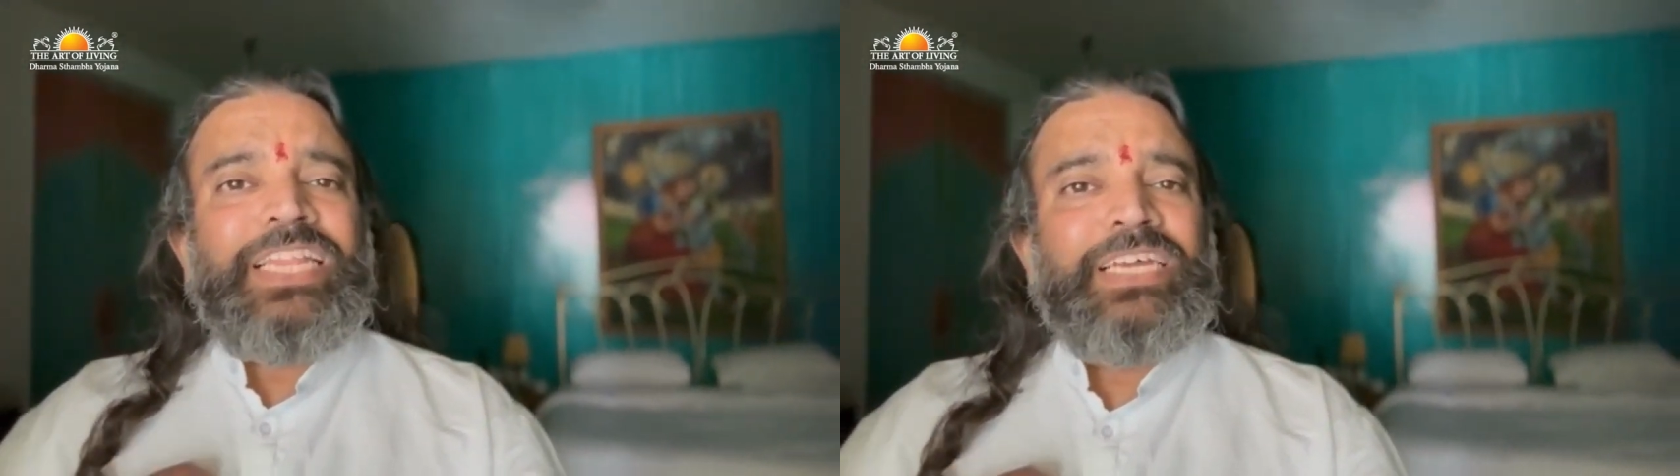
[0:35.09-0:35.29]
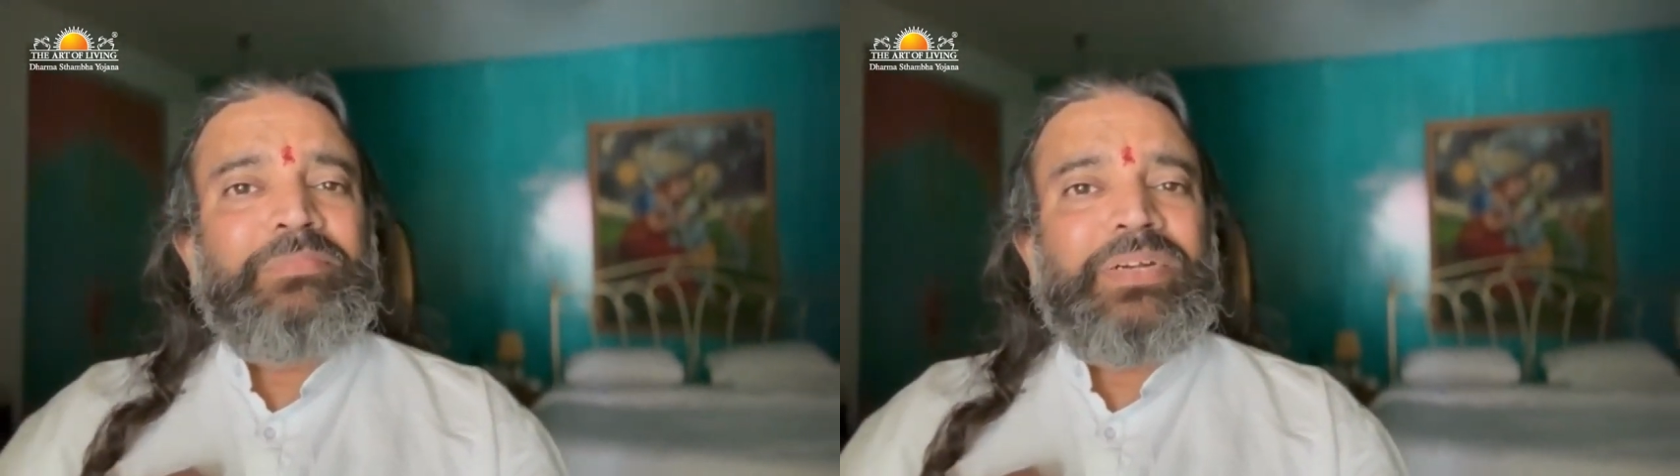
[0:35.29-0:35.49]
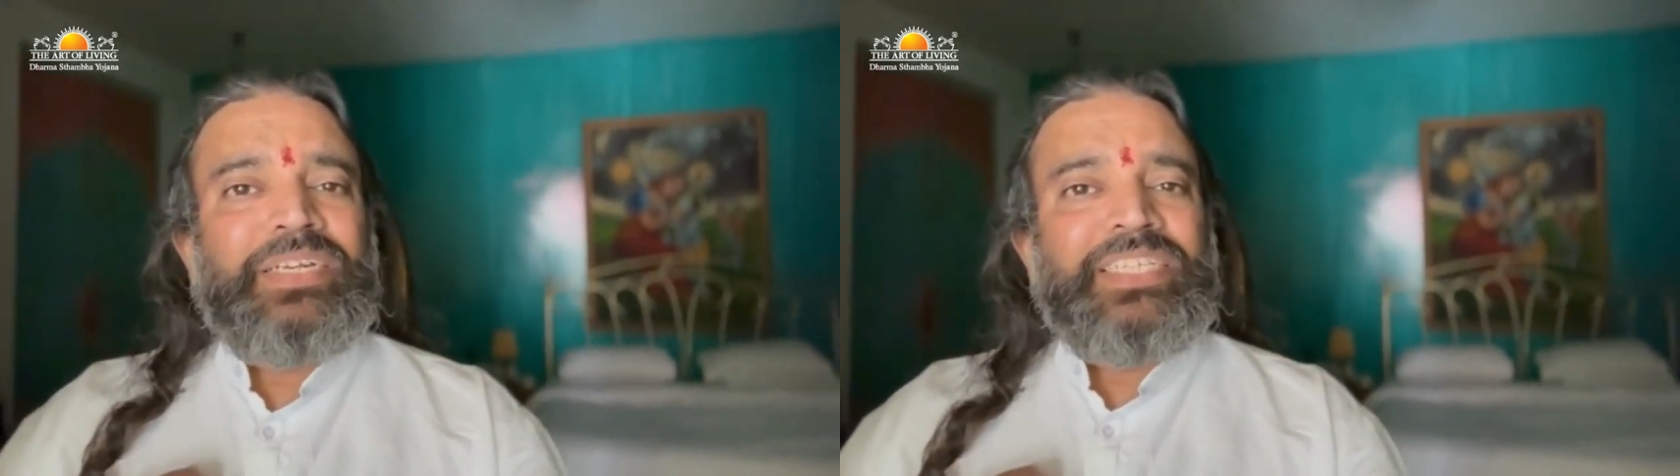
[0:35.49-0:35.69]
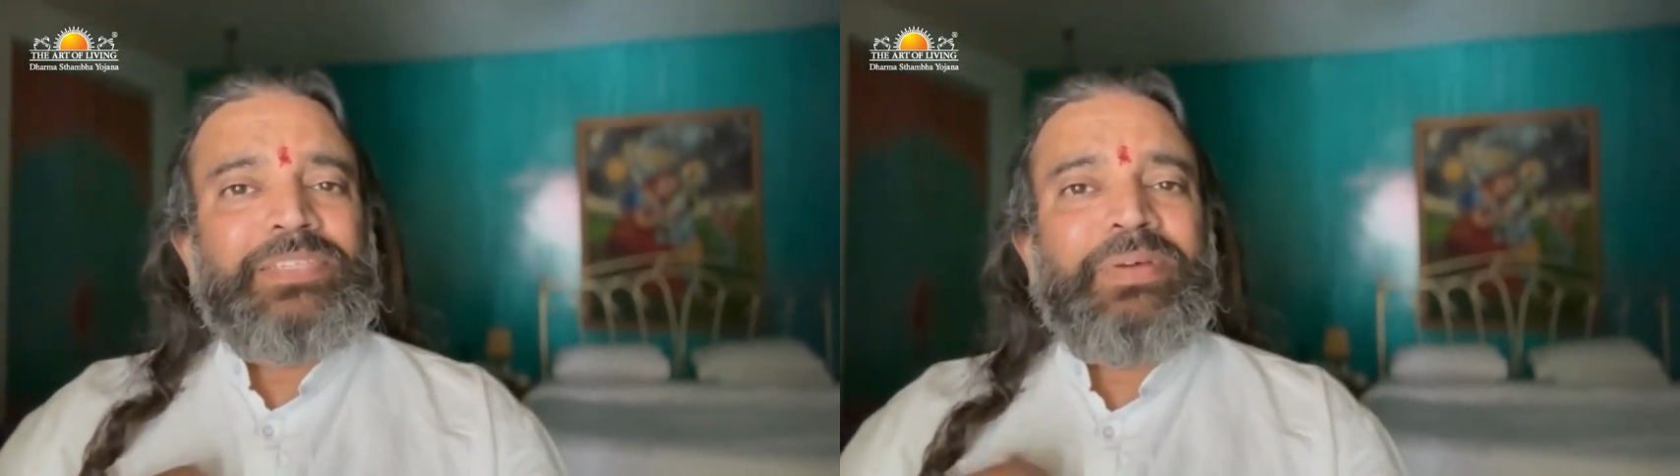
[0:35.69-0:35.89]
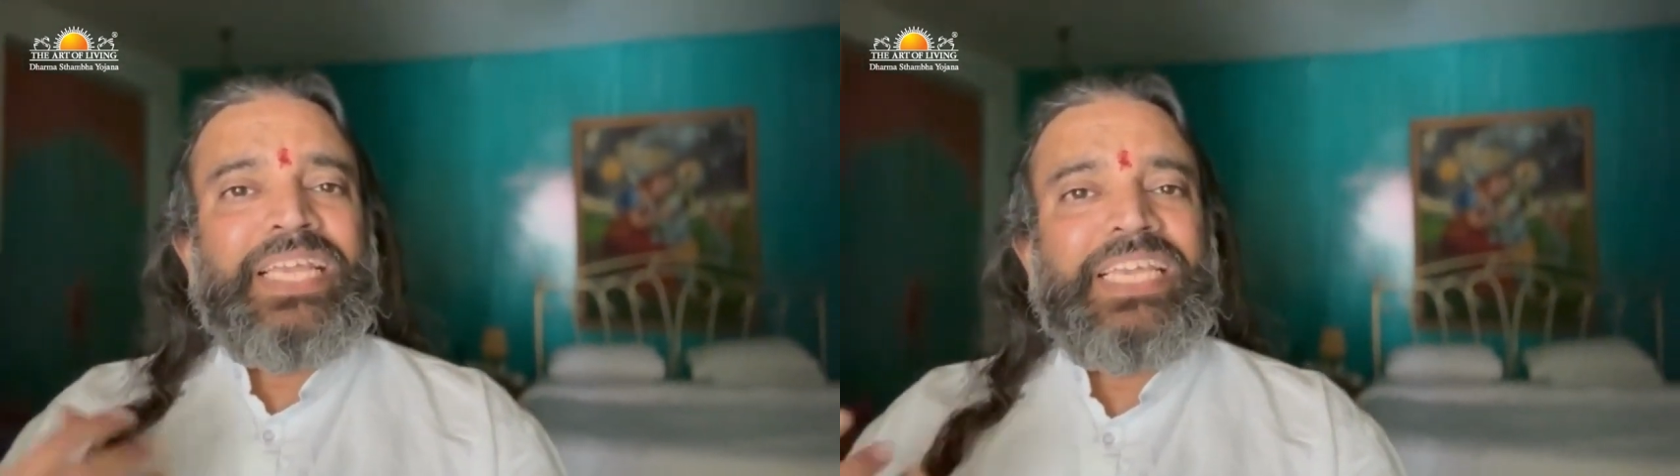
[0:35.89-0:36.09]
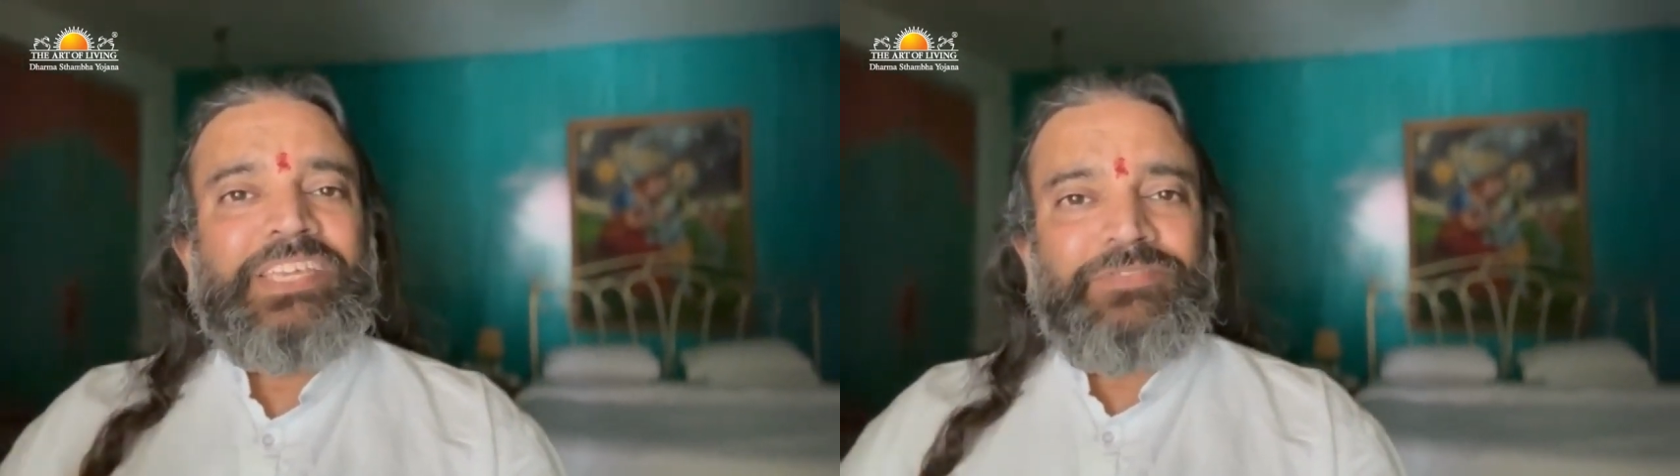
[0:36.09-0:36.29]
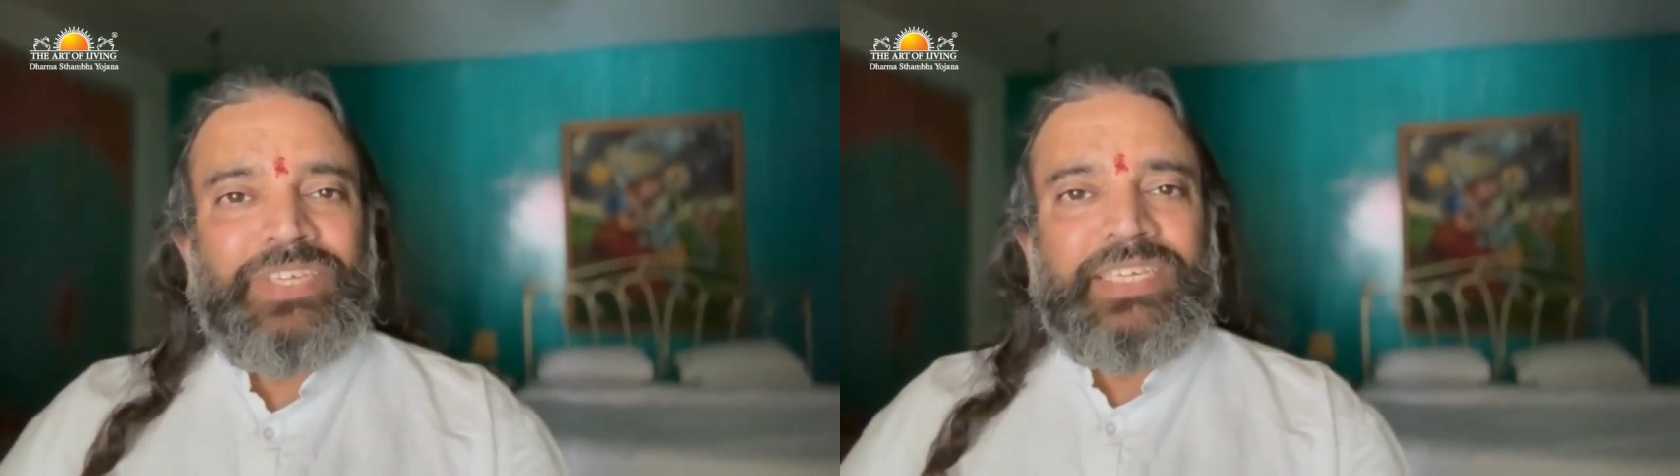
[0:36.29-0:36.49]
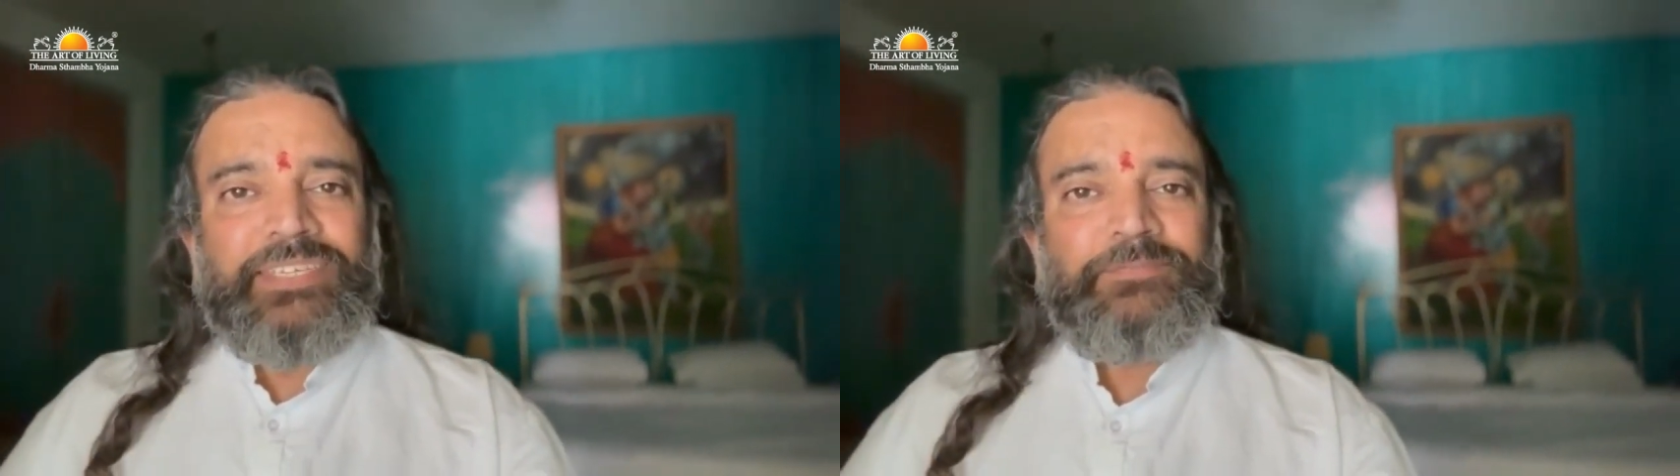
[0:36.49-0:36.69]
the abundance, by
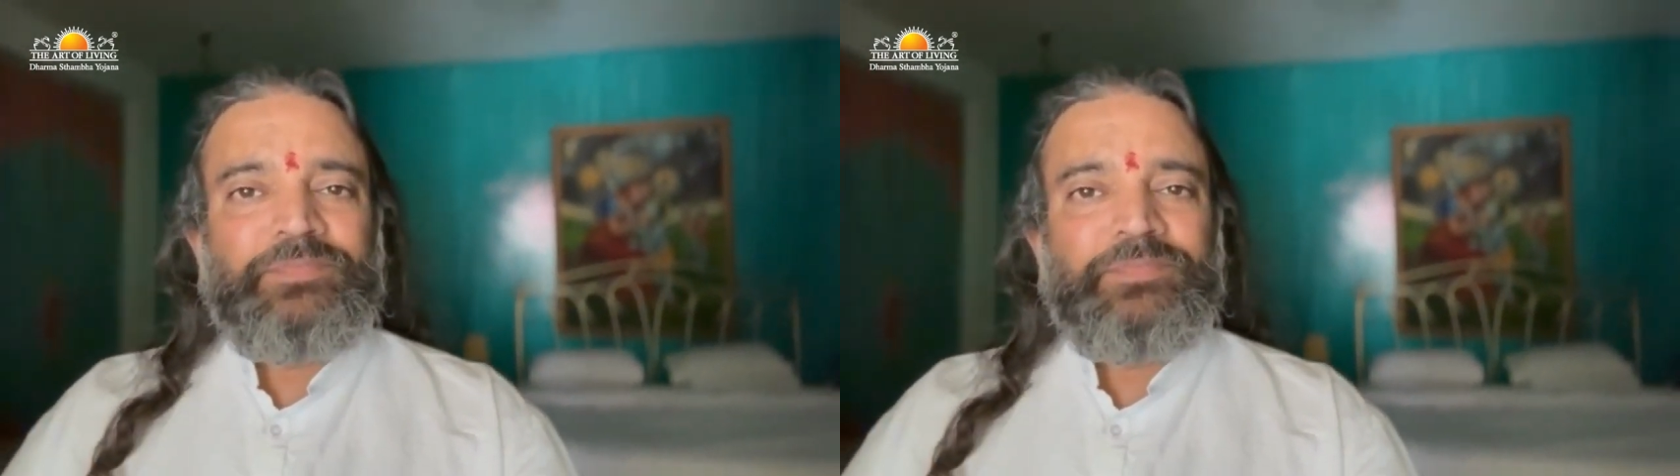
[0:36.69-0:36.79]
giving.